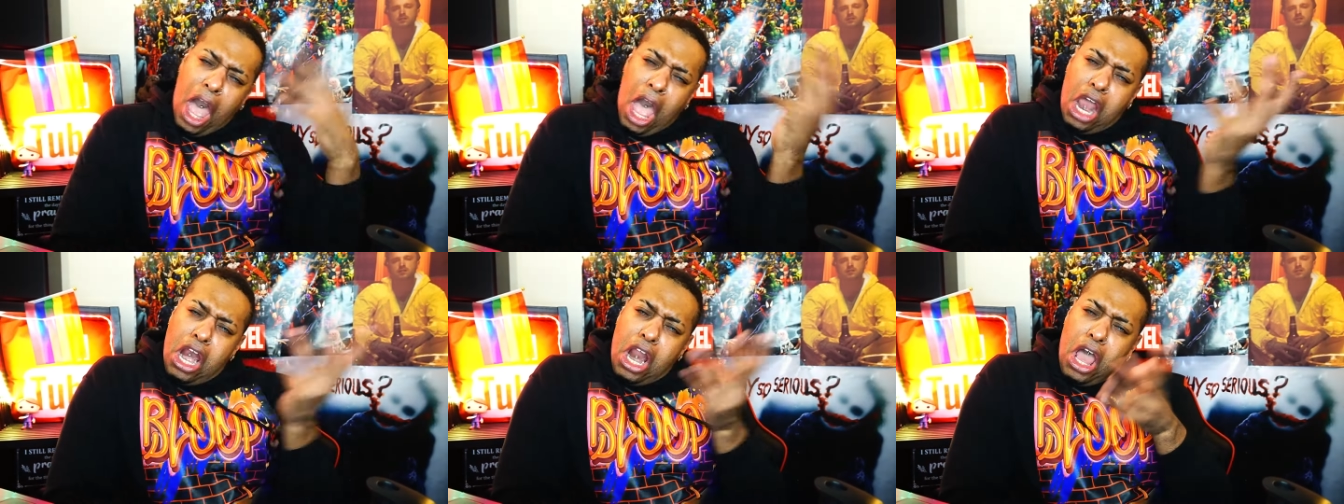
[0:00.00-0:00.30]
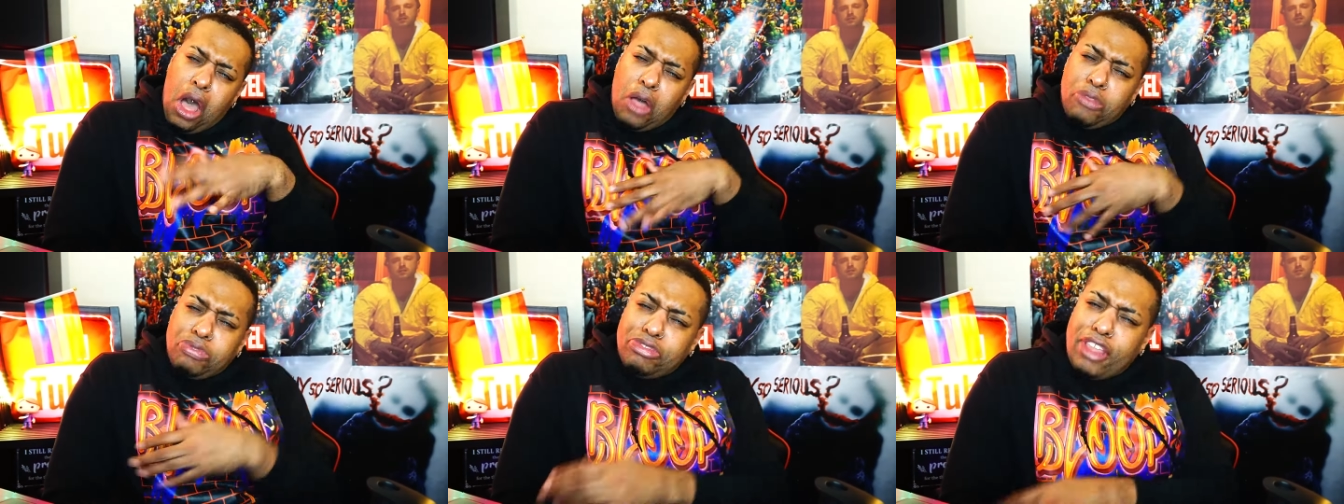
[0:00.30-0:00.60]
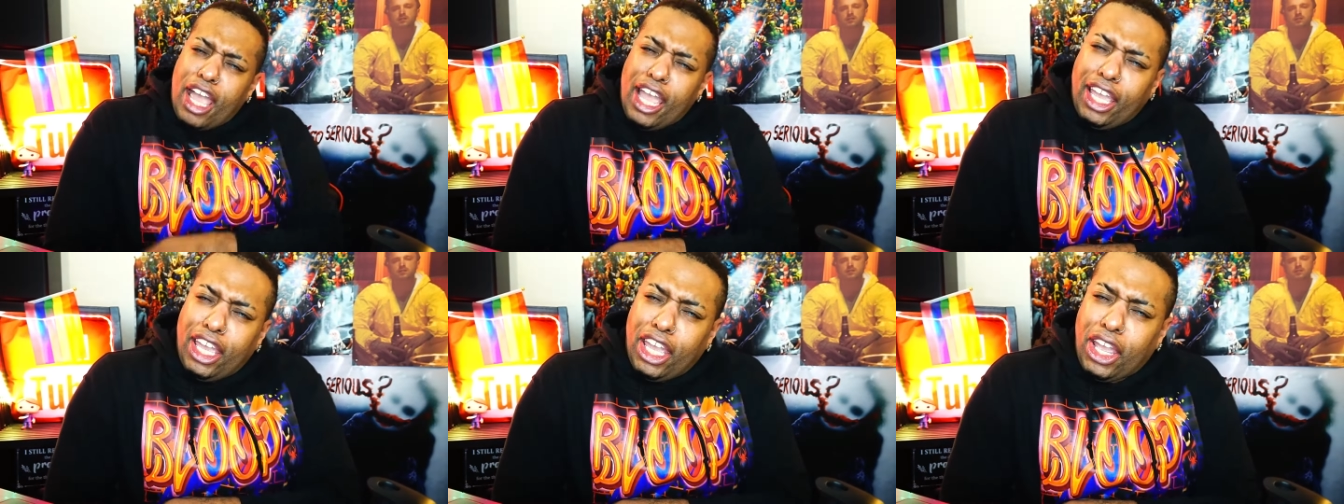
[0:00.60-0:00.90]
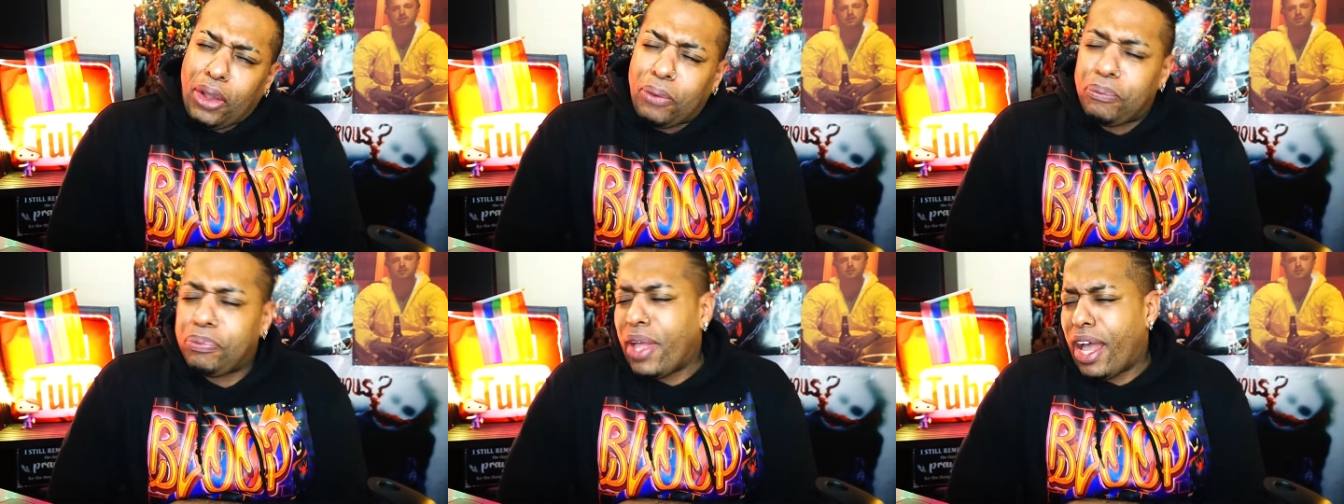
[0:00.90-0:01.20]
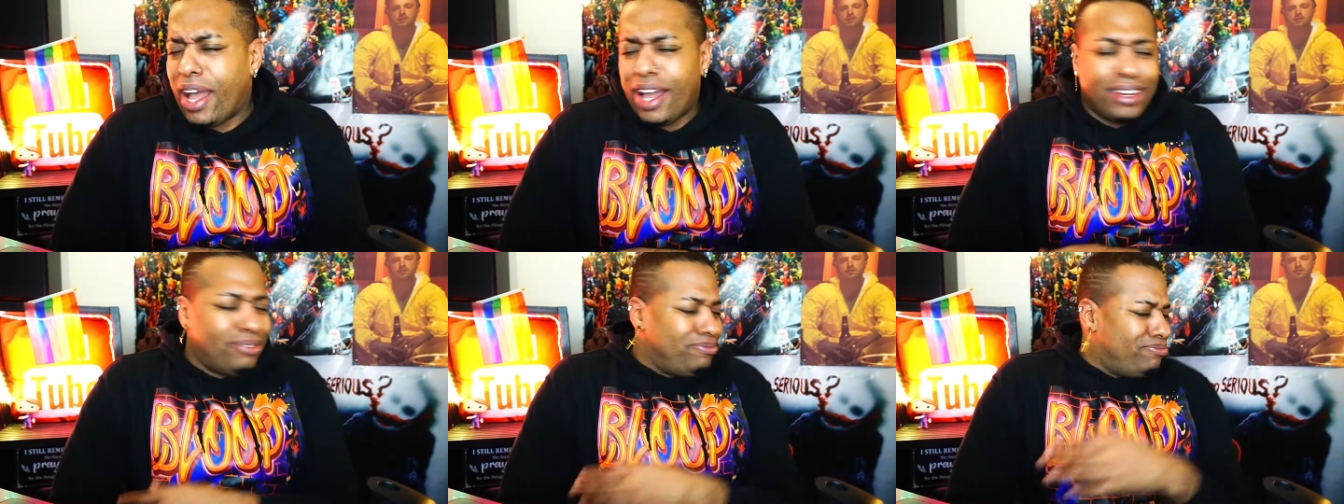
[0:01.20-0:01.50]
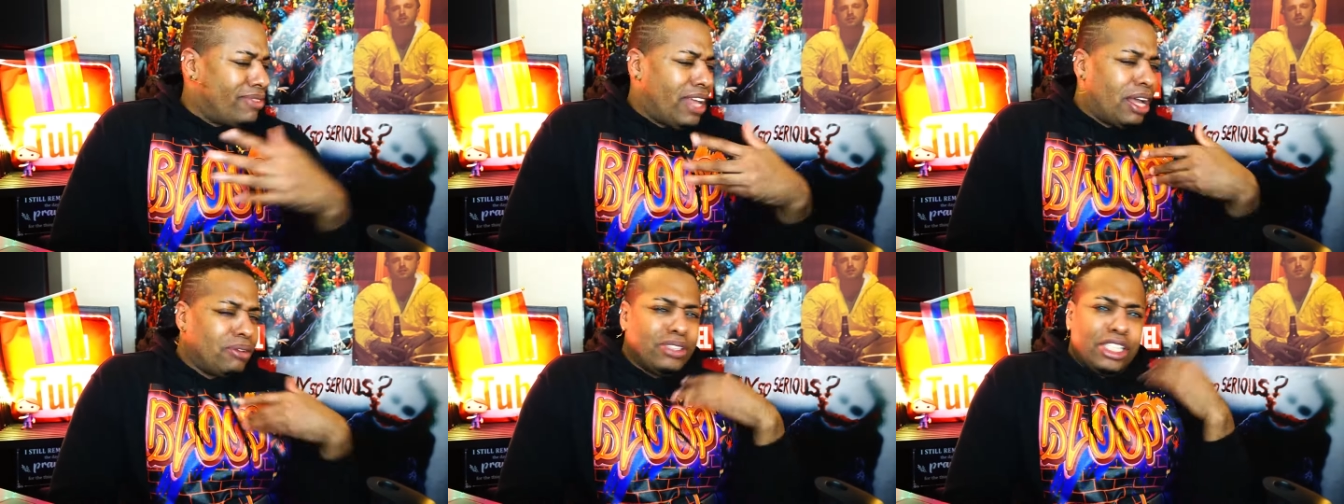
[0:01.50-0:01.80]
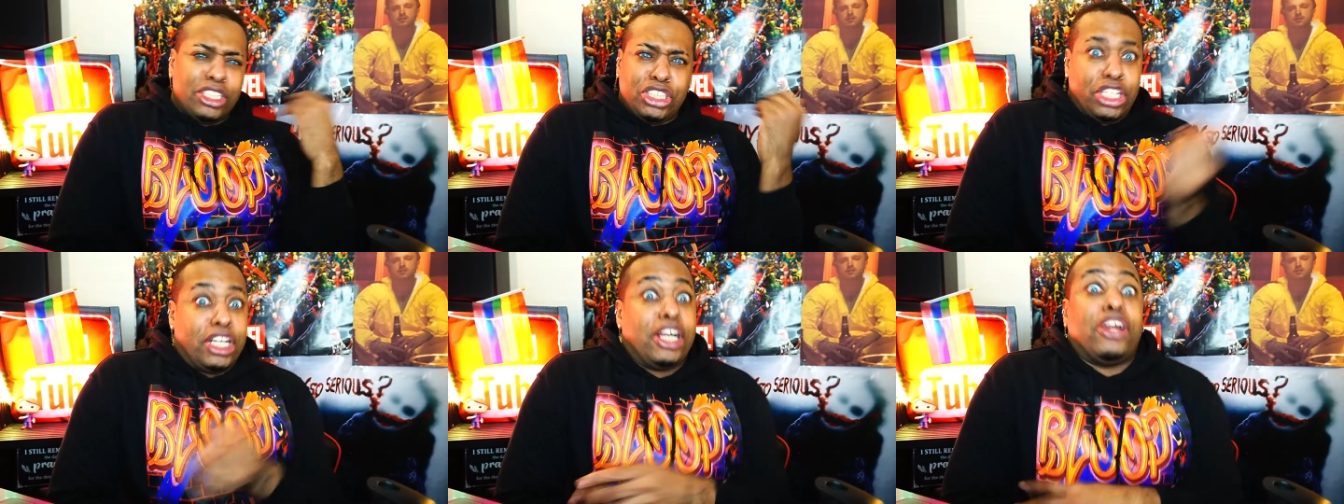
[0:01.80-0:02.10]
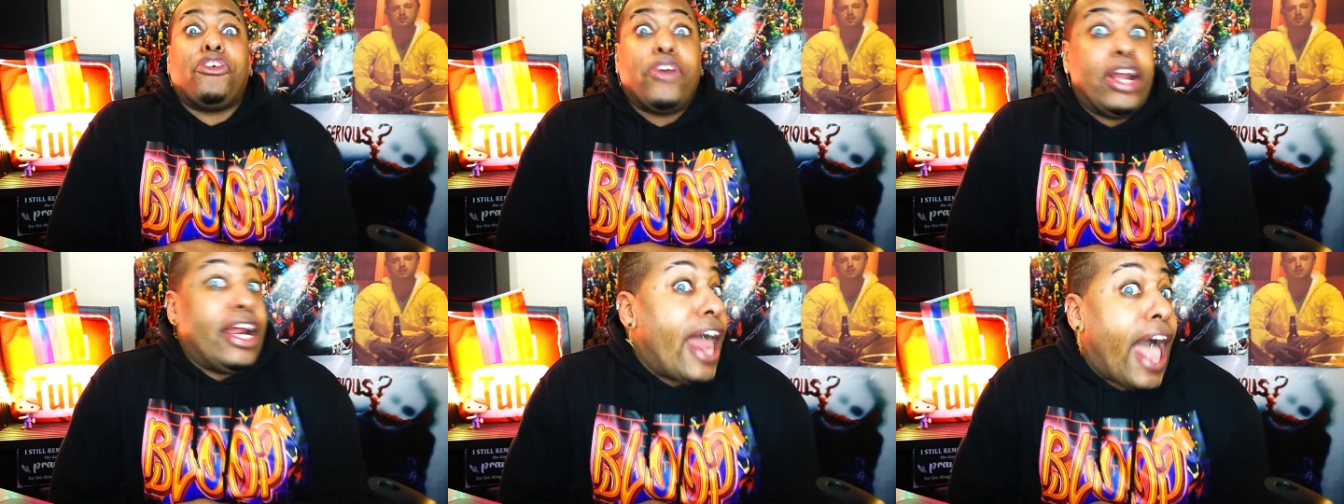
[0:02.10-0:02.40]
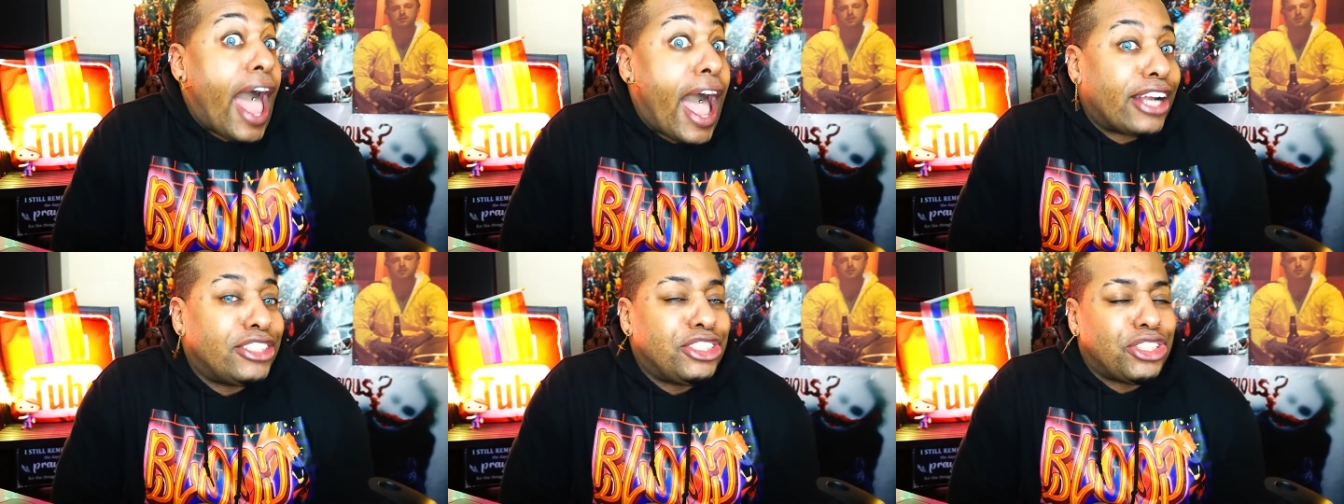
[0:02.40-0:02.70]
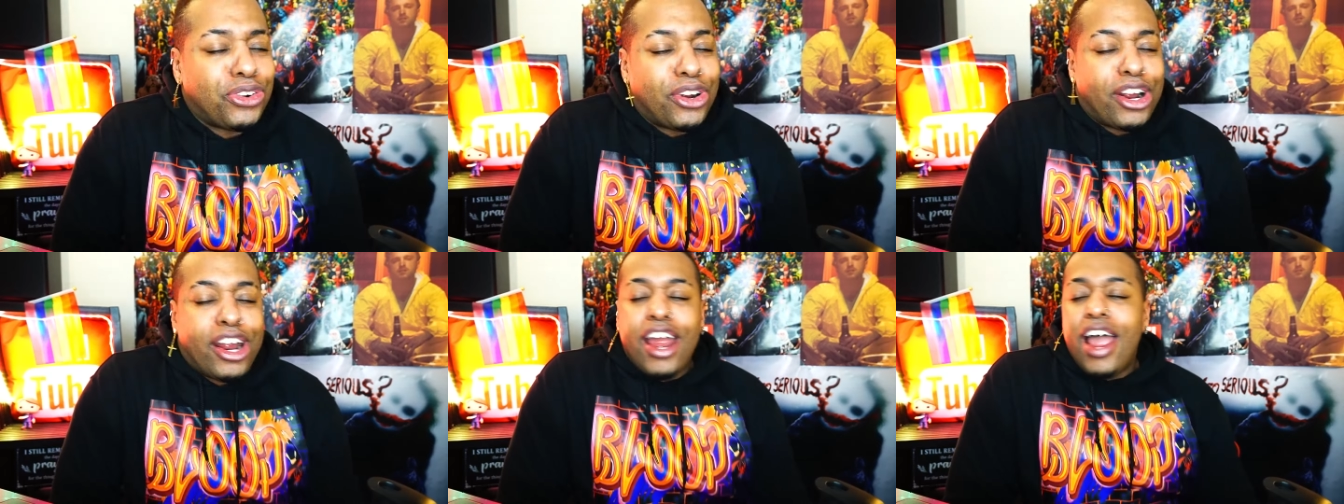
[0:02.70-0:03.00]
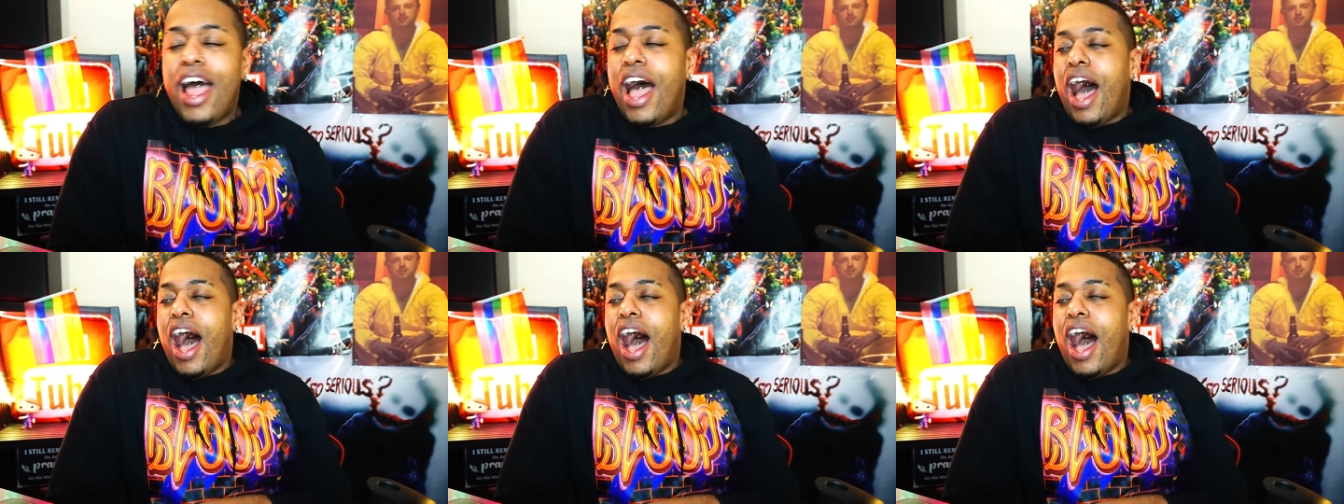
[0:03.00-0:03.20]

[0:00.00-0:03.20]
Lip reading: I know, thank you. I'm such a great actor.